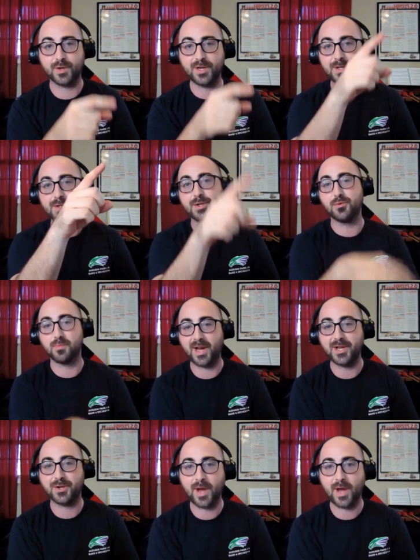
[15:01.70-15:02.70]
of reasons you
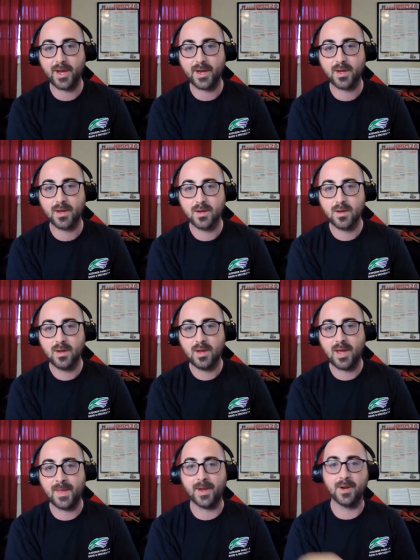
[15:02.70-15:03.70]
might drag
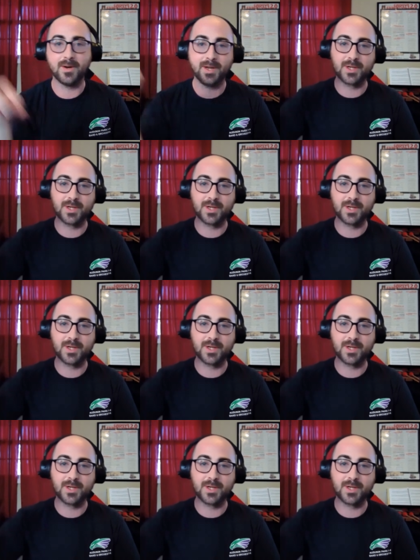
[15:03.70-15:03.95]
and then a